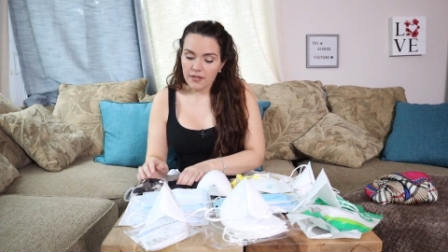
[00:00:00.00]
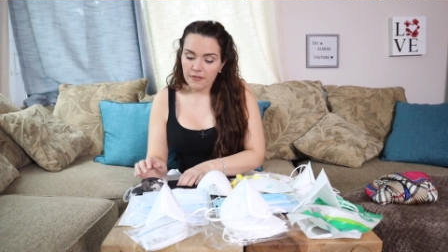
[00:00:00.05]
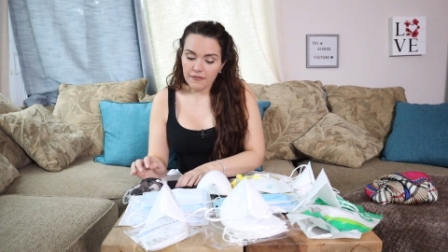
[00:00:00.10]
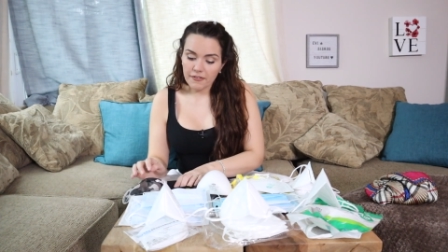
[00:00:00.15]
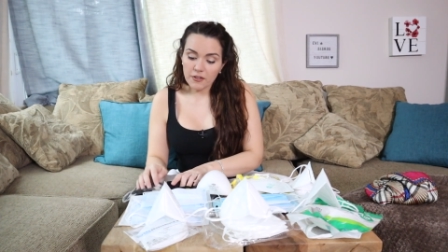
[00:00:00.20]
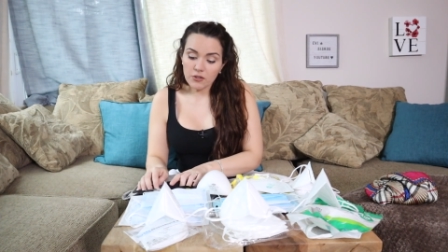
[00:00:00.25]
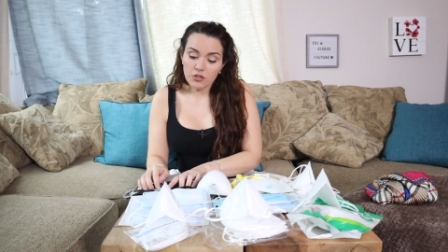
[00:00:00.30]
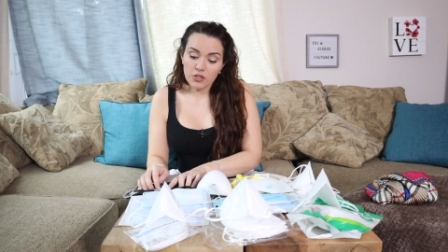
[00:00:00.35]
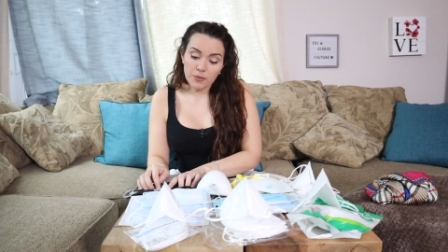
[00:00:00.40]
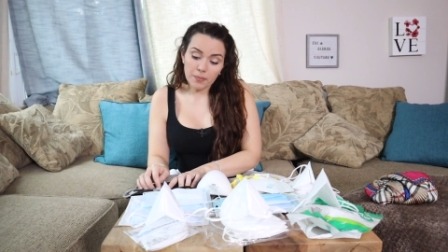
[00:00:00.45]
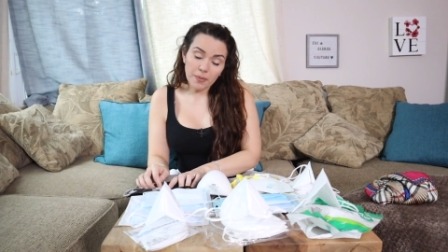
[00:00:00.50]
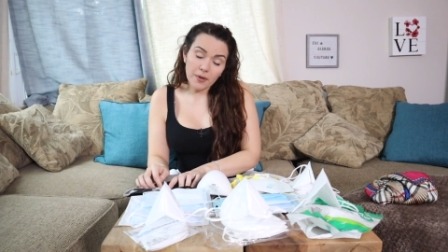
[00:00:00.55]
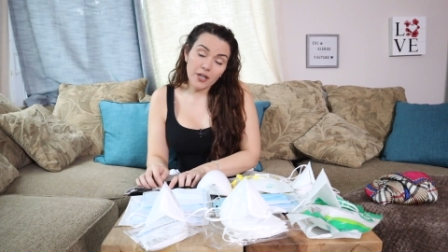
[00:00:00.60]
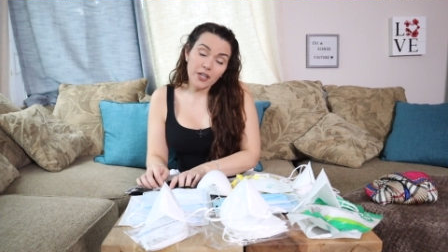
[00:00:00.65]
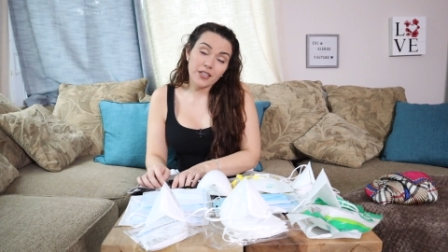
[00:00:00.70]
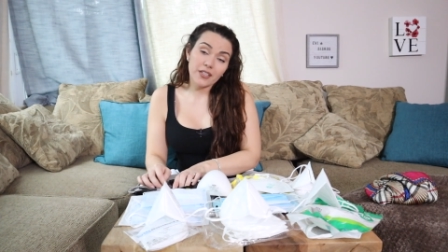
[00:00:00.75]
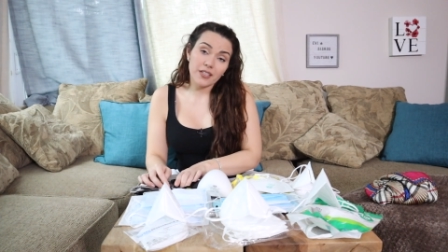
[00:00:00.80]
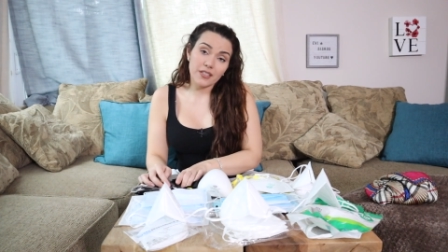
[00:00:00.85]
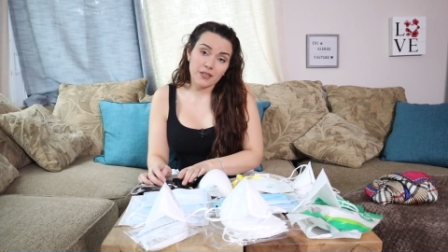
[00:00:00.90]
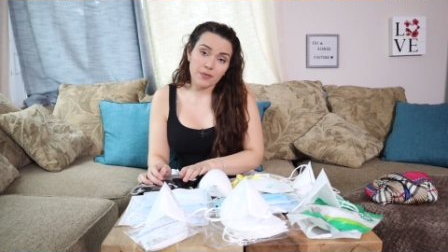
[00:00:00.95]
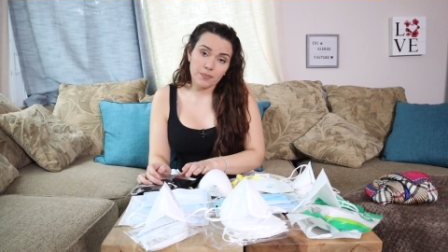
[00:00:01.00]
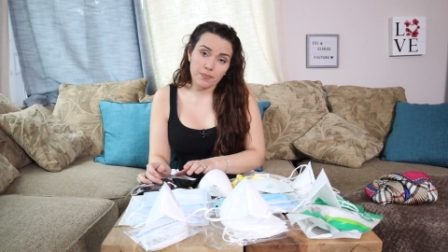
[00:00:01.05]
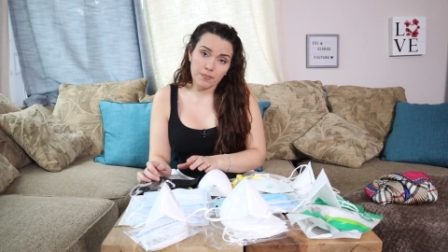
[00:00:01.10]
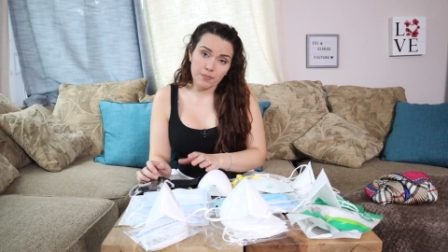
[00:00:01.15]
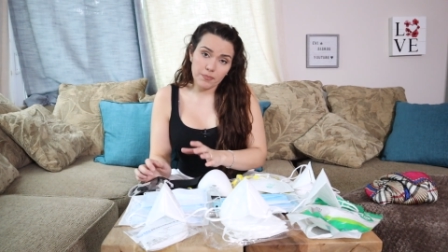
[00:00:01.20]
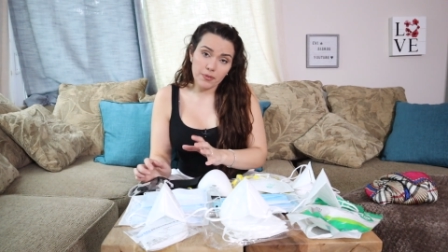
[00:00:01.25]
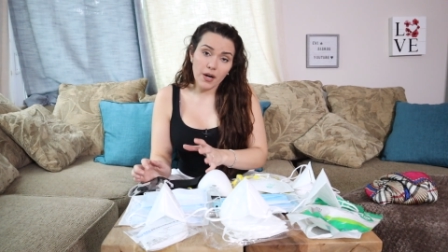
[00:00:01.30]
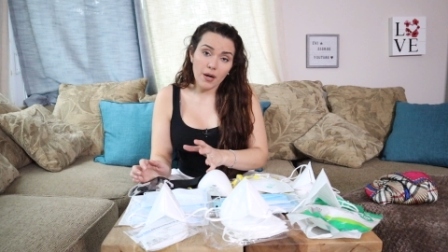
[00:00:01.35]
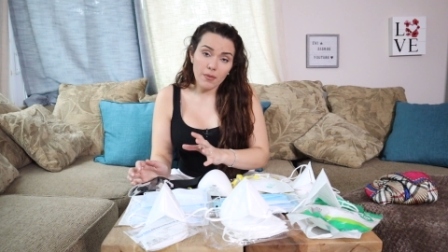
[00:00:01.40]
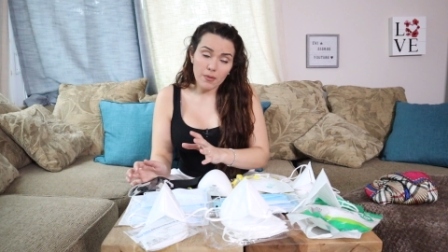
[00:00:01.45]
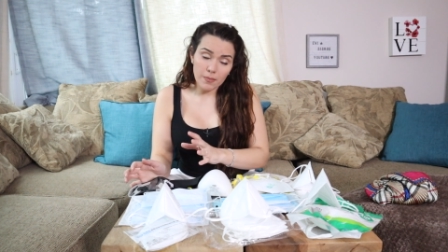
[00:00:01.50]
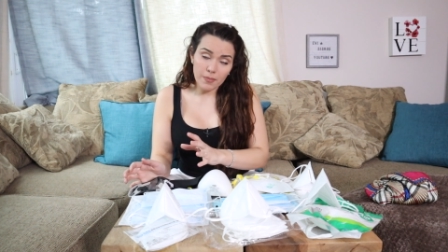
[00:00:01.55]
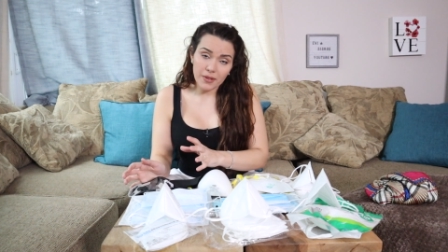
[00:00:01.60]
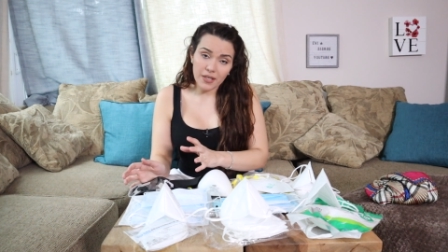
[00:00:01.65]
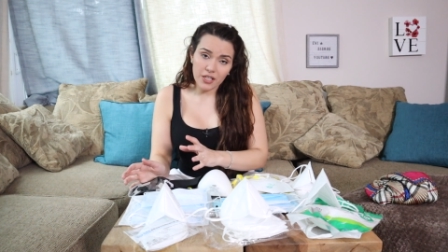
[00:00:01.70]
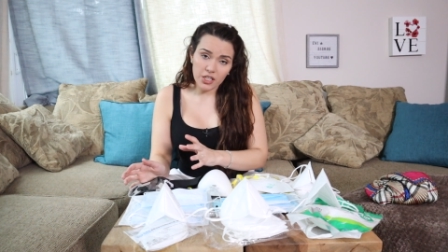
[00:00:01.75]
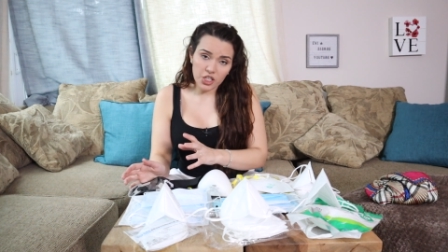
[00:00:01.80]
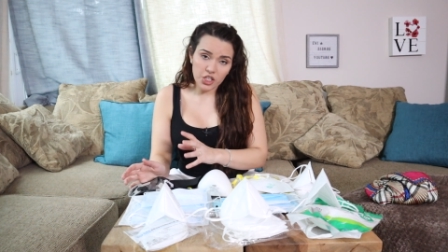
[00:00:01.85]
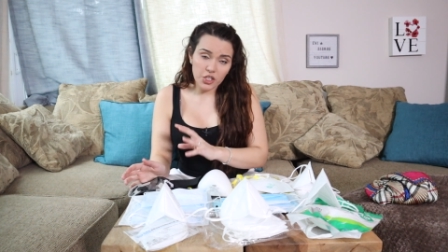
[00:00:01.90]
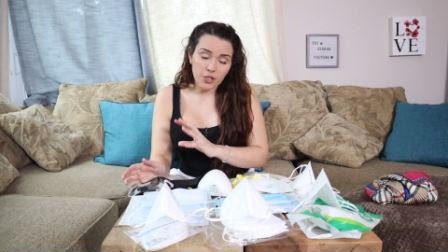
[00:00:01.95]
The filter part is
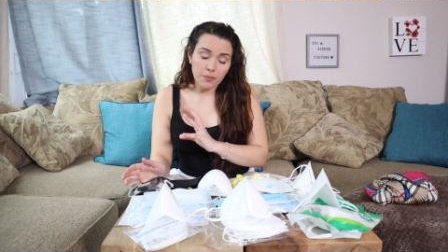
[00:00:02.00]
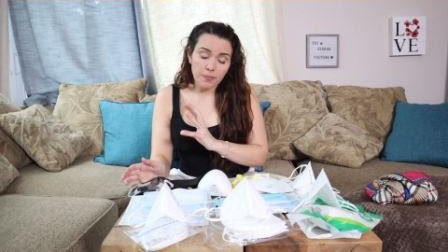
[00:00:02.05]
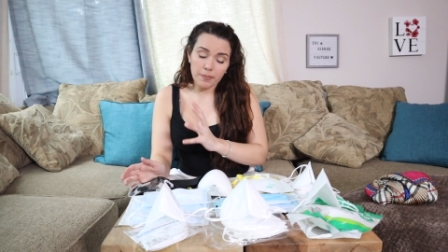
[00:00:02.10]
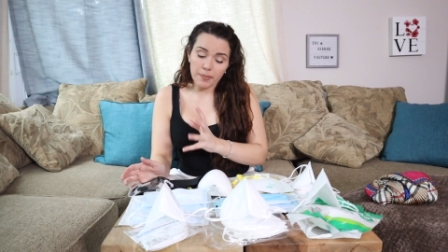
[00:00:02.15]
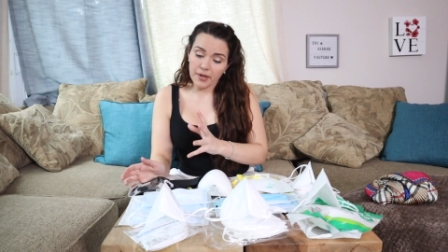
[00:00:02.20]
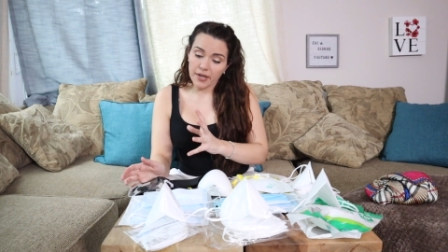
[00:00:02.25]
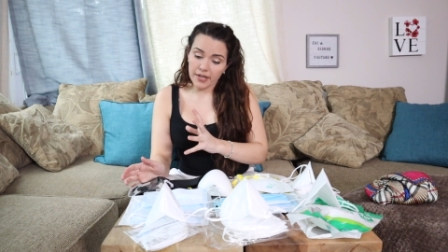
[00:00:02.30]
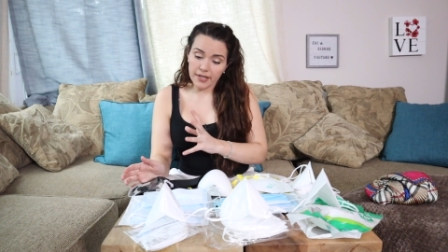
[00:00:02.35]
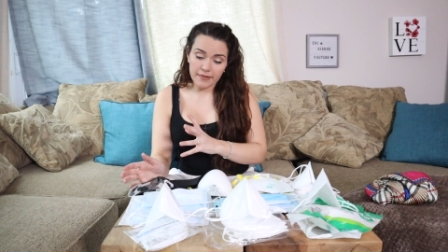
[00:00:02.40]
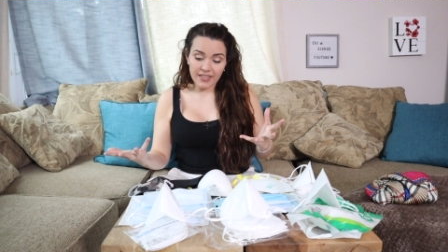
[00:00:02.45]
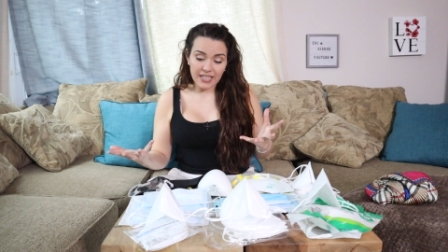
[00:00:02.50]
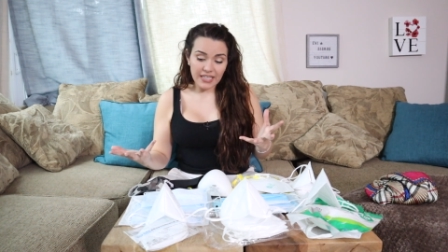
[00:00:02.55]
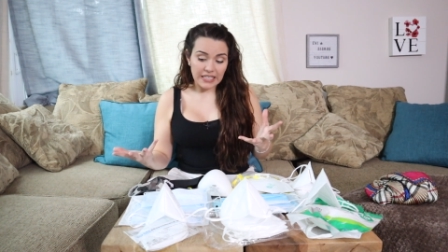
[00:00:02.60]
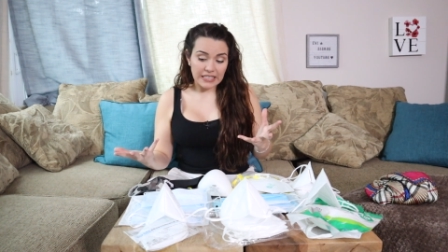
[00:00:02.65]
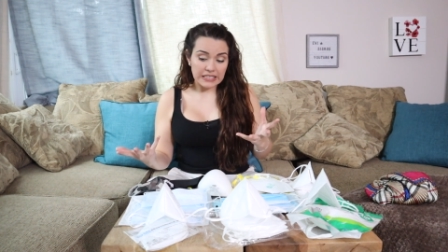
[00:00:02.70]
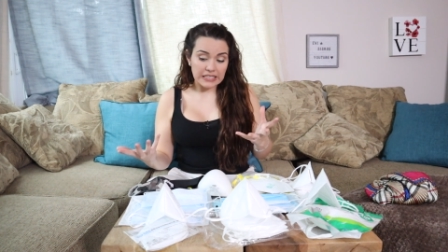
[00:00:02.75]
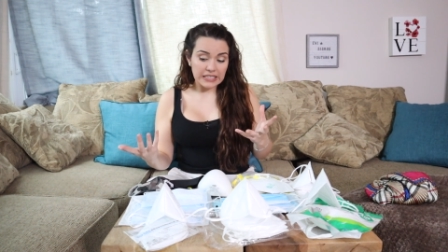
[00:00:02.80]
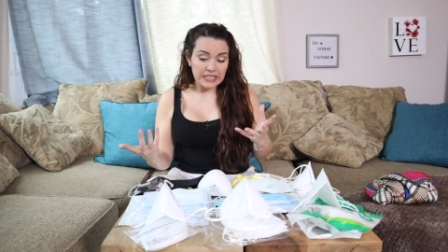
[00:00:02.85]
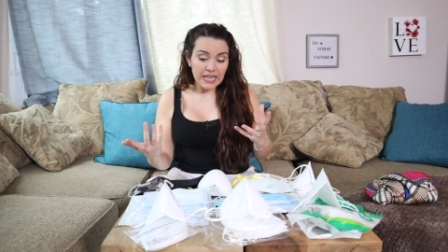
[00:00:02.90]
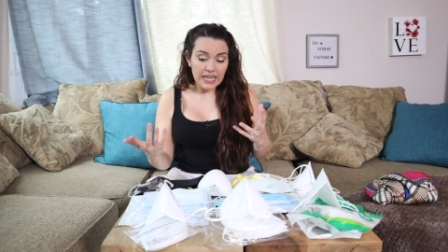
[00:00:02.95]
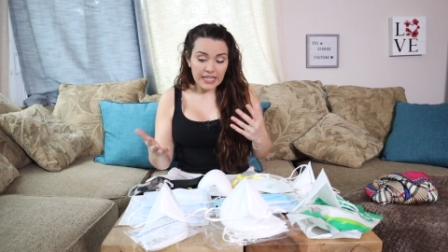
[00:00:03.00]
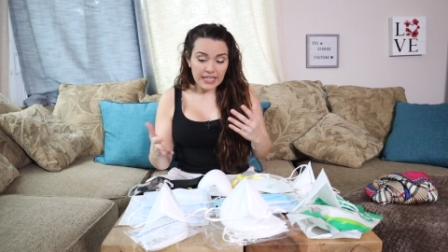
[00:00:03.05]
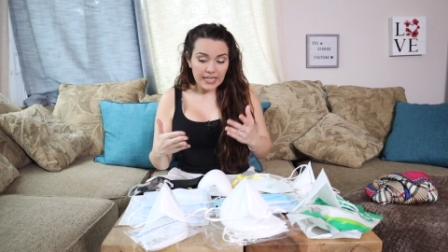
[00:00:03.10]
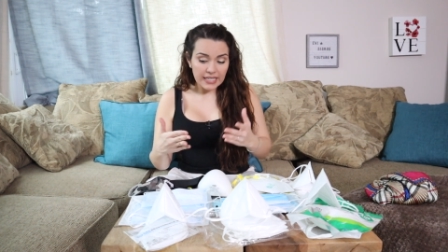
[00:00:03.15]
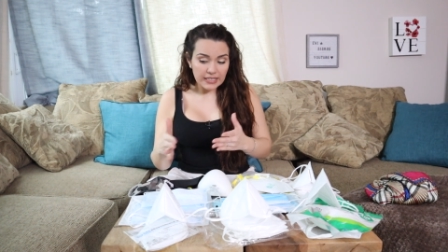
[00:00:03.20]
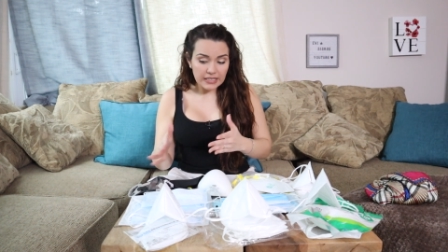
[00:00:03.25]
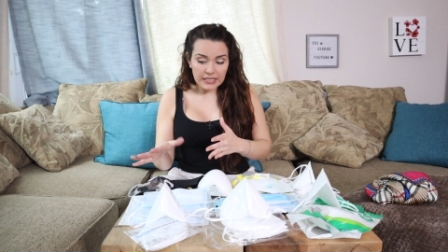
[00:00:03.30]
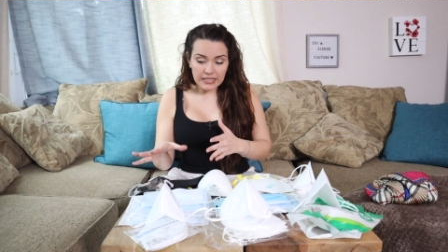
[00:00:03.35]
probably good, but like I said,